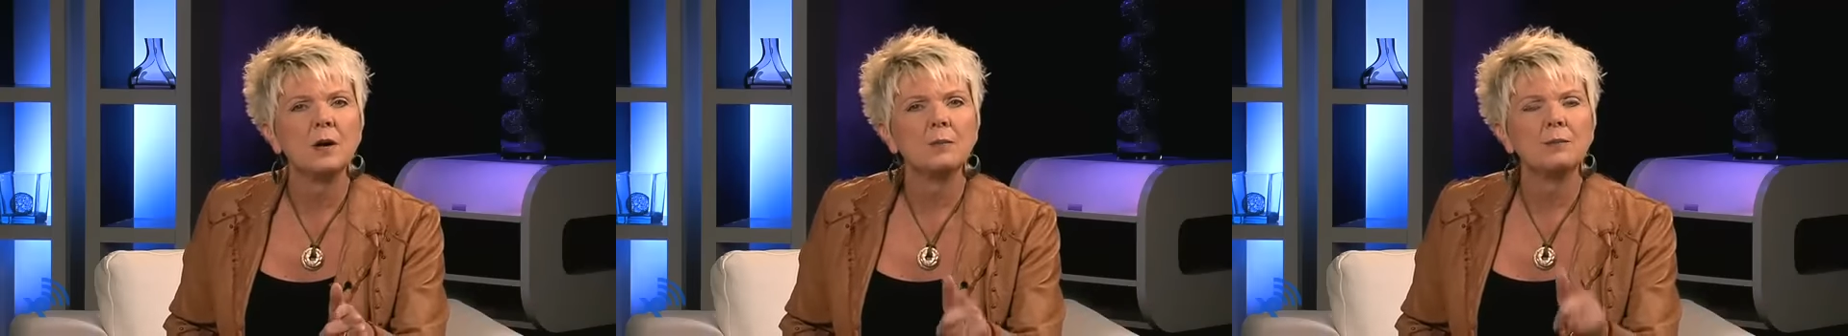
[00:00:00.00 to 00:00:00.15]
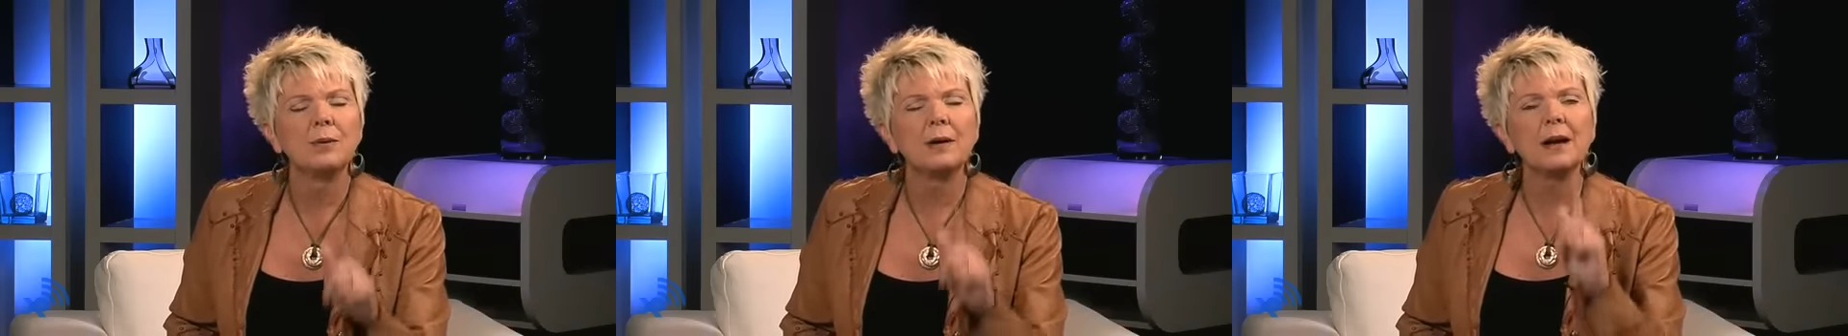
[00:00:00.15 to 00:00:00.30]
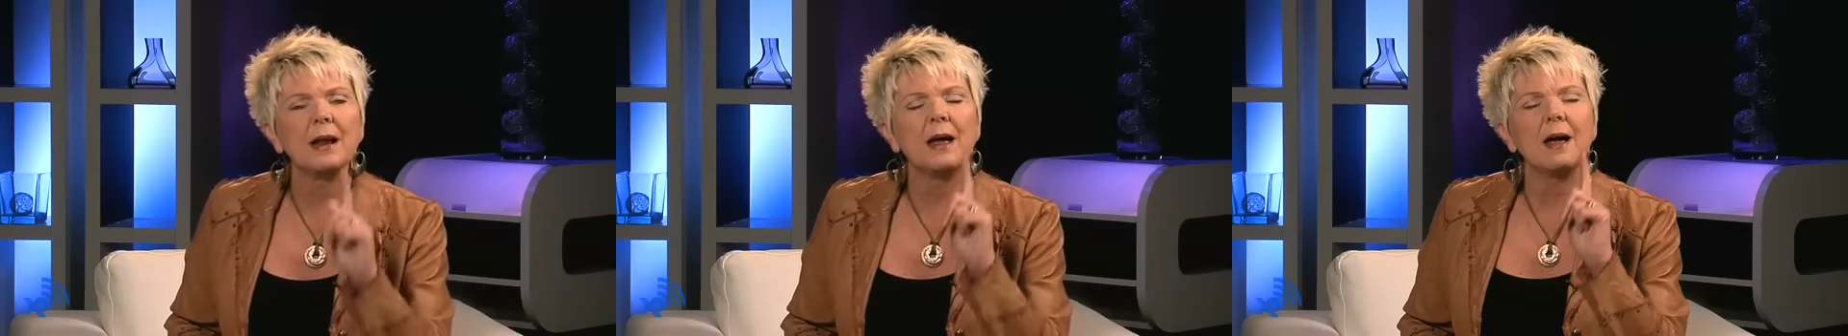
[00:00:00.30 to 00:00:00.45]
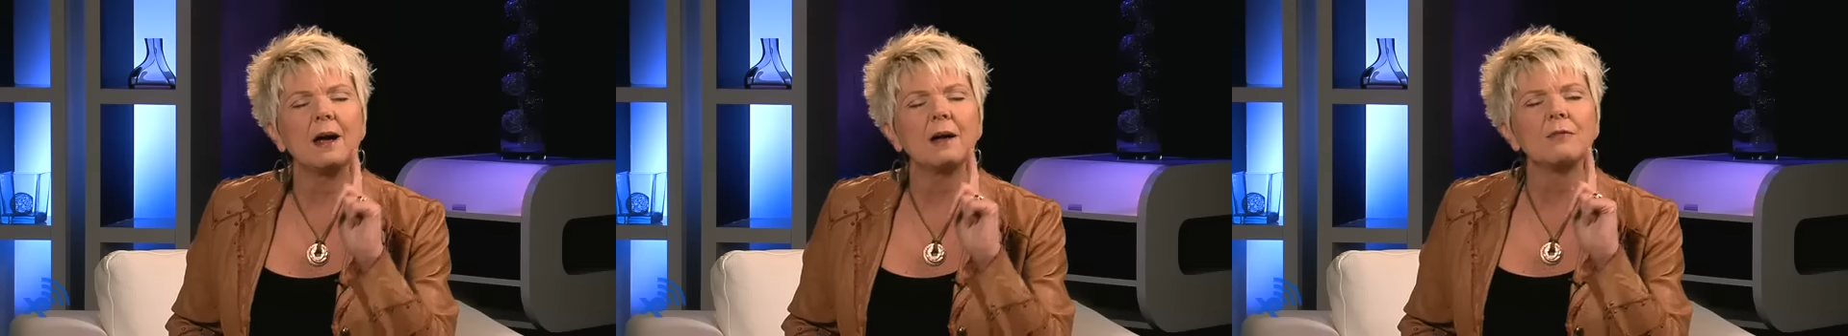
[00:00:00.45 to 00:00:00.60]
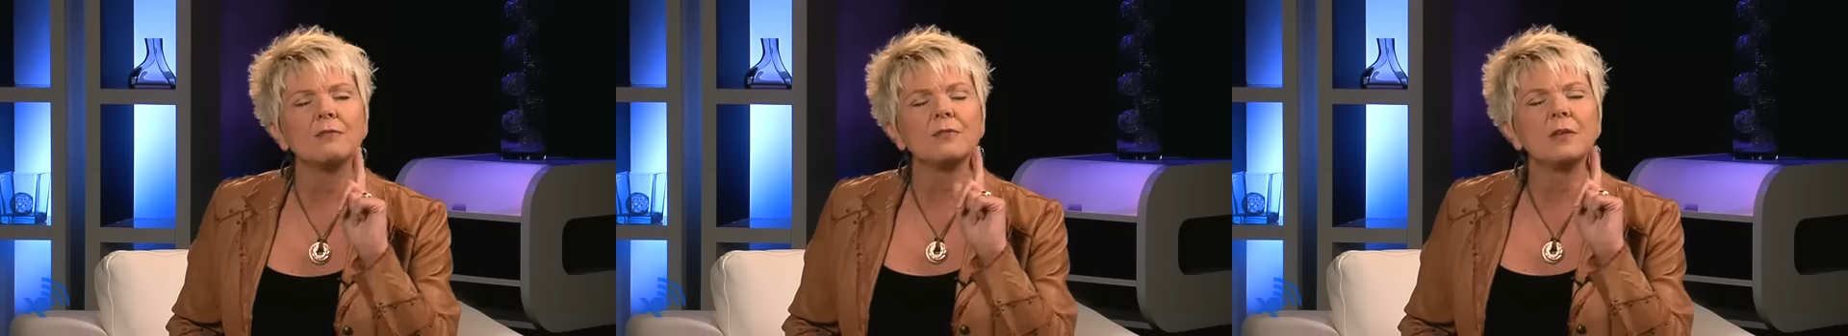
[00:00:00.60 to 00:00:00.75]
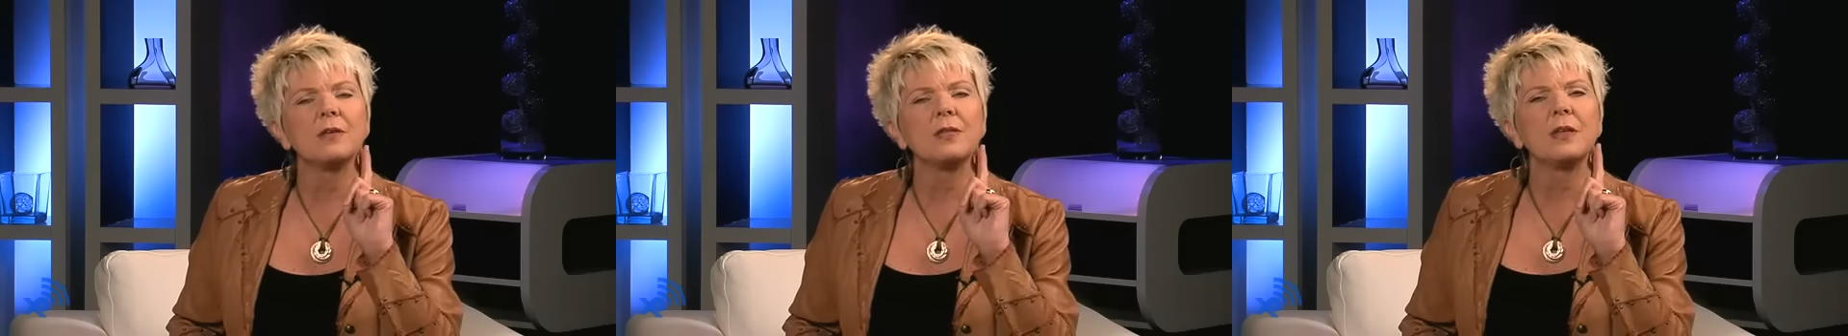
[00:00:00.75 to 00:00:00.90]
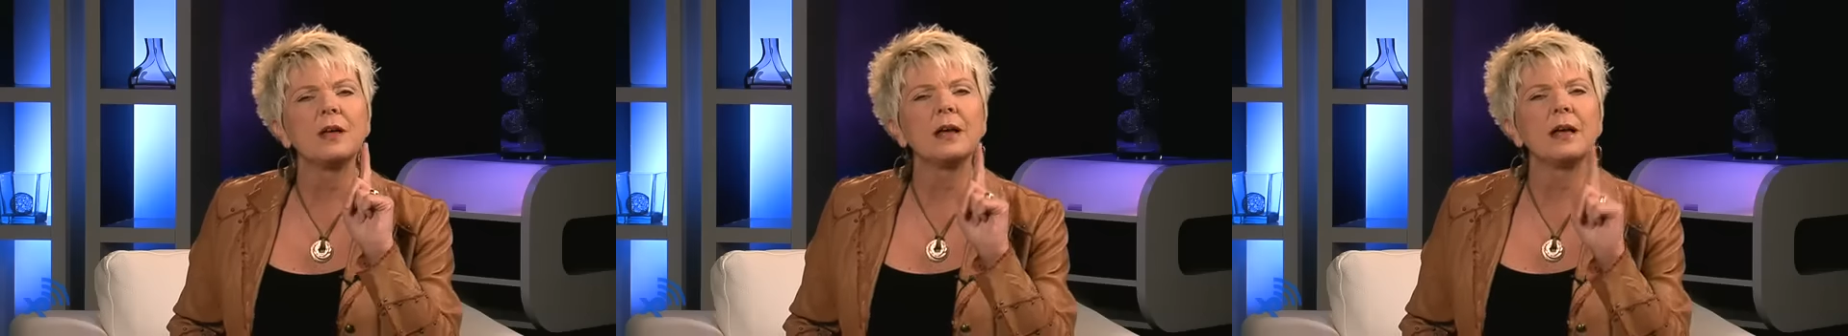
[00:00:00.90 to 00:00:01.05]
But
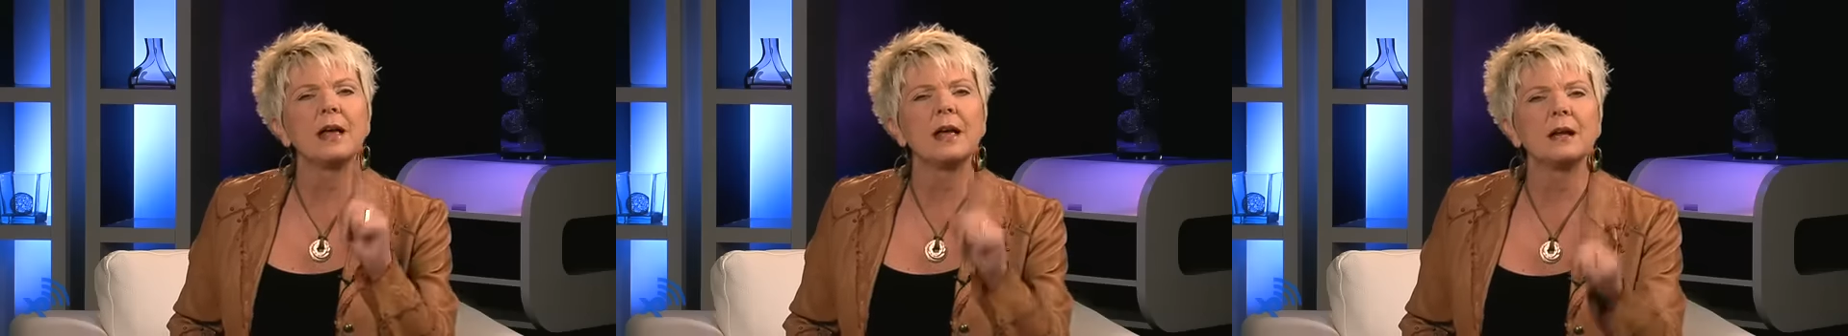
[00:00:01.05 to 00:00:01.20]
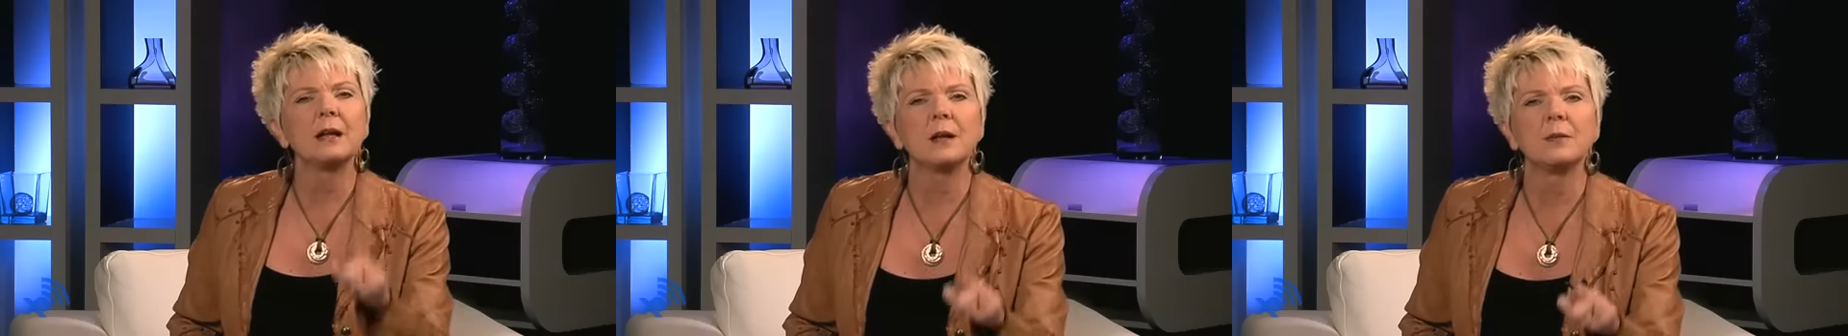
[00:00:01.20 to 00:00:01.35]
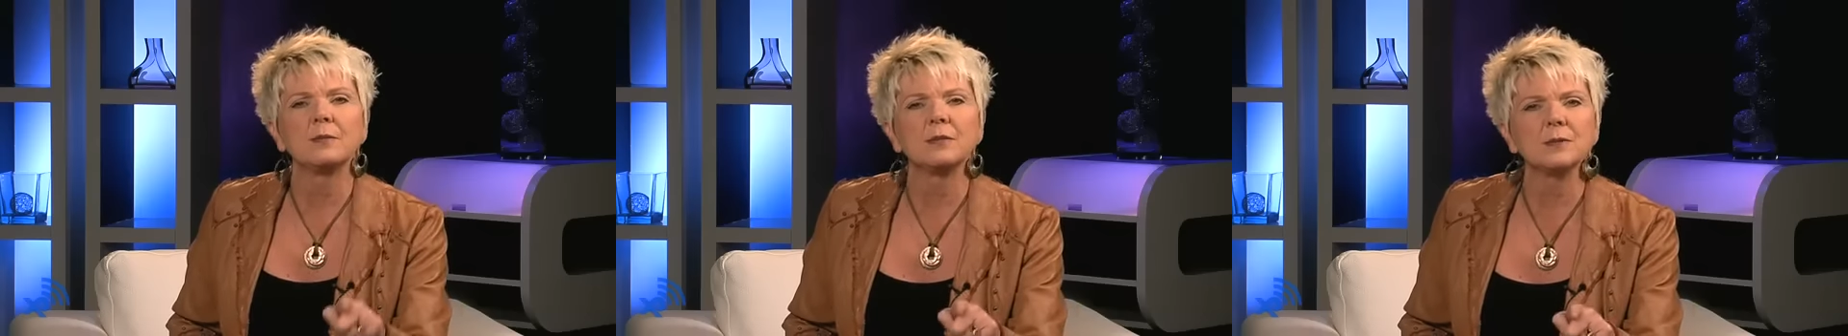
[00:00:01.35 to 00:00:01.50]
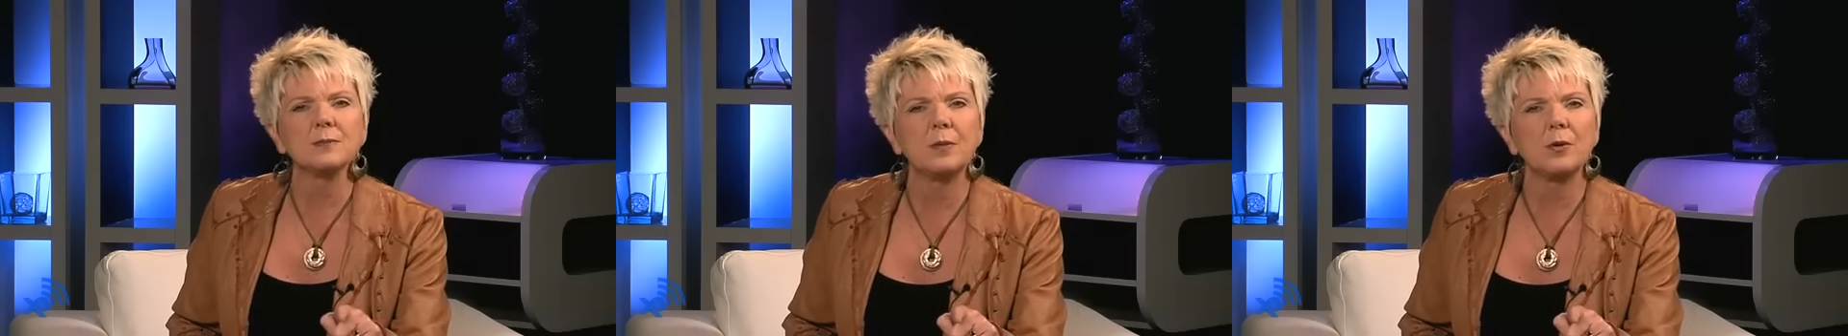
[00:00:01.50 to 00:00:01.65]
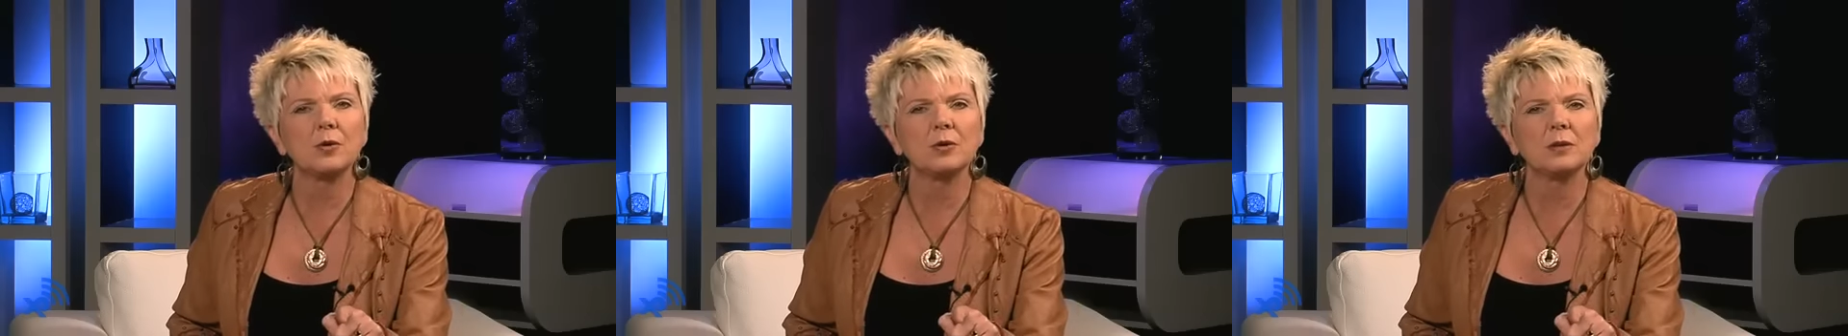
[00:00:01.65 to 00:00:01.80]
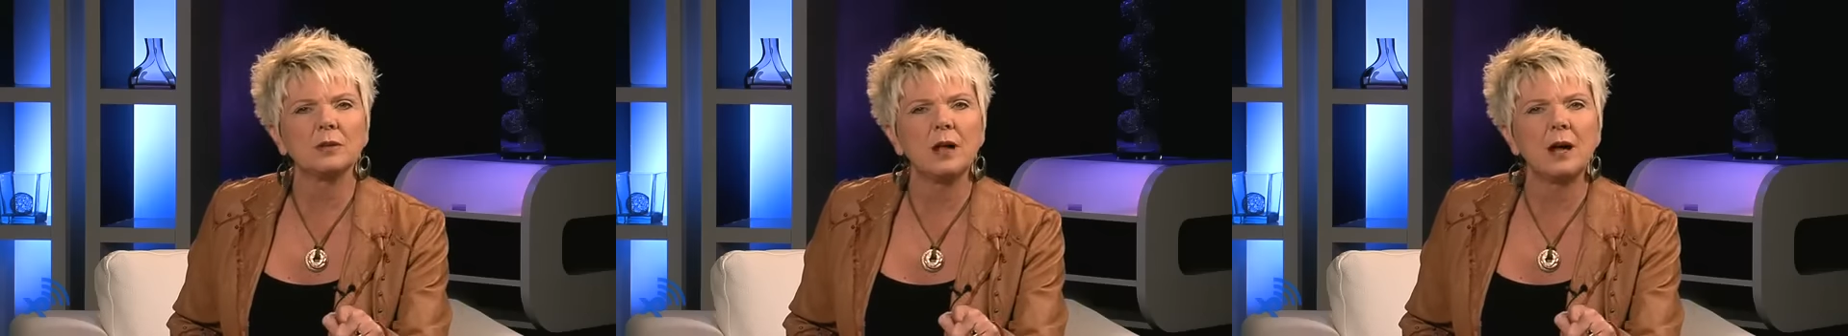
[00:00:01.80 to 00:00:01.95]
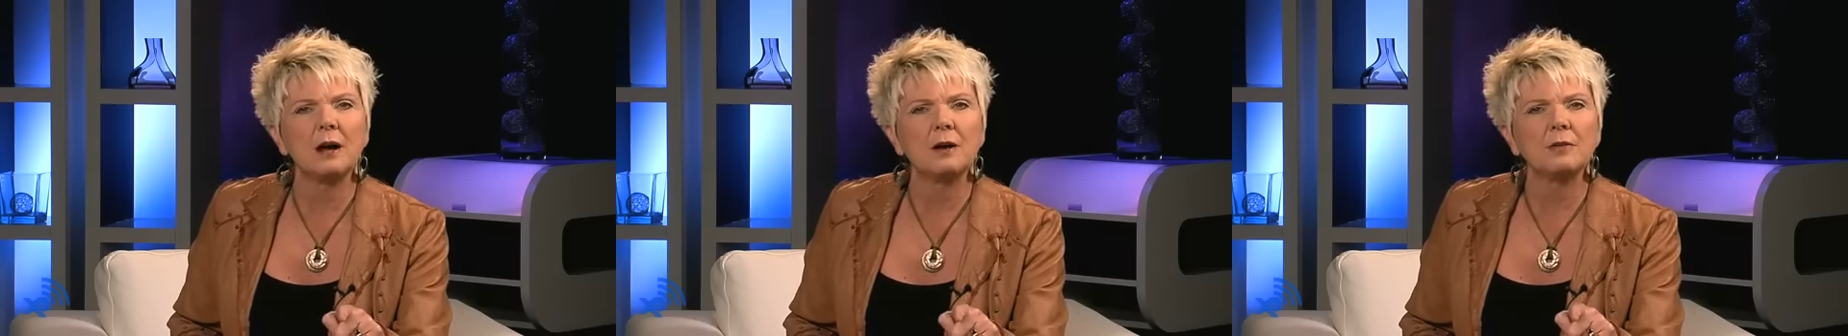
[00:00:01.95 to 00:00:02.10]
everything in him spoke
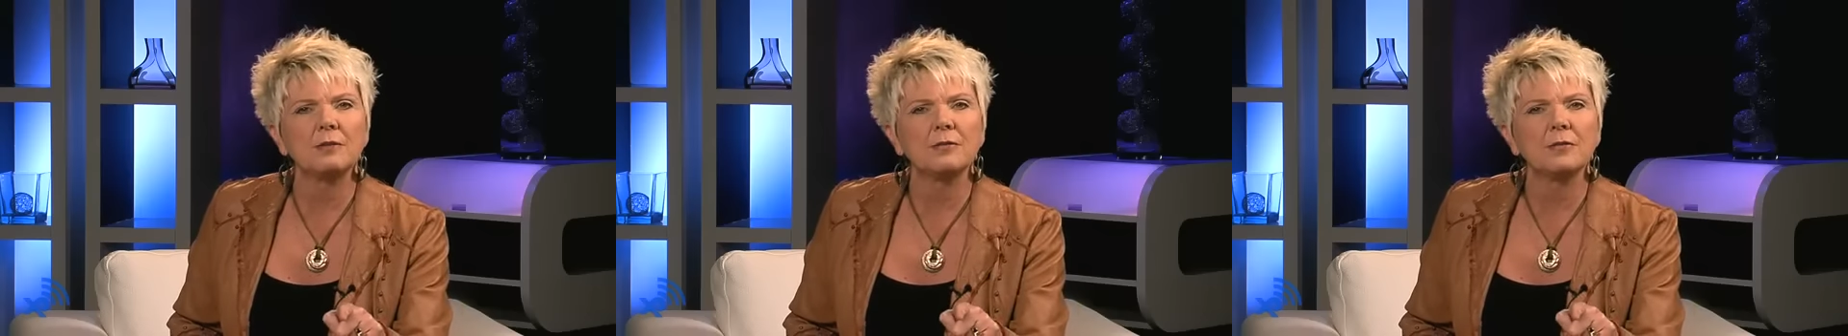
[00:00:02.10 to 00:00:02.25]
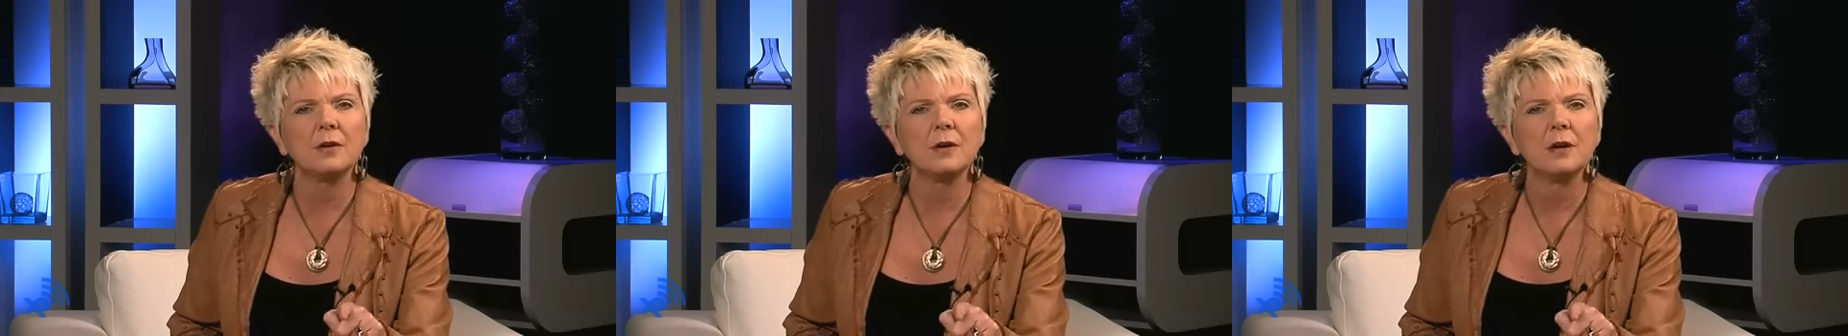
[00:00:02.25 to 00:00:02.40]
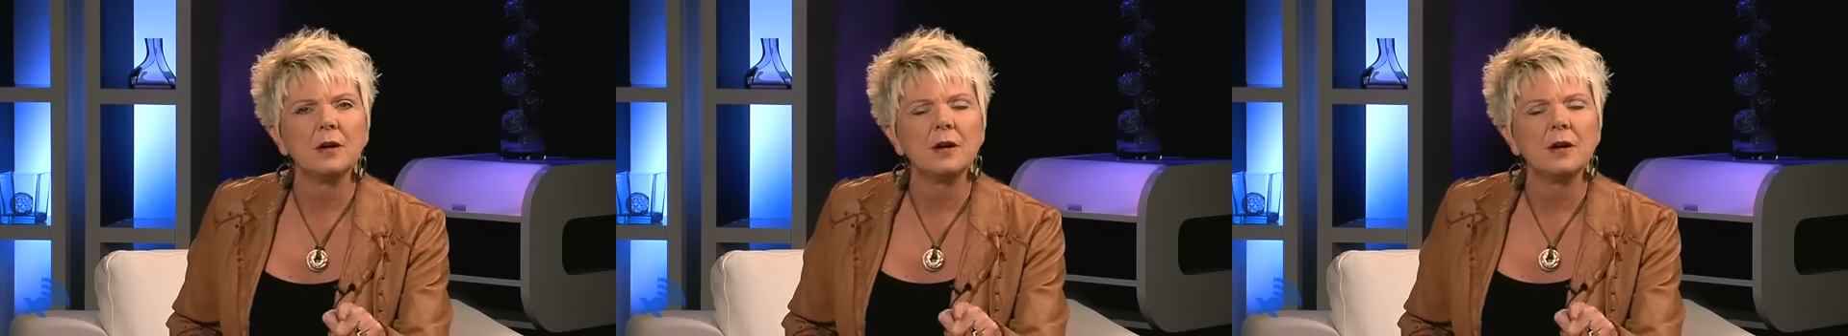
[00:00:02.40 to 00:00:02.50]
love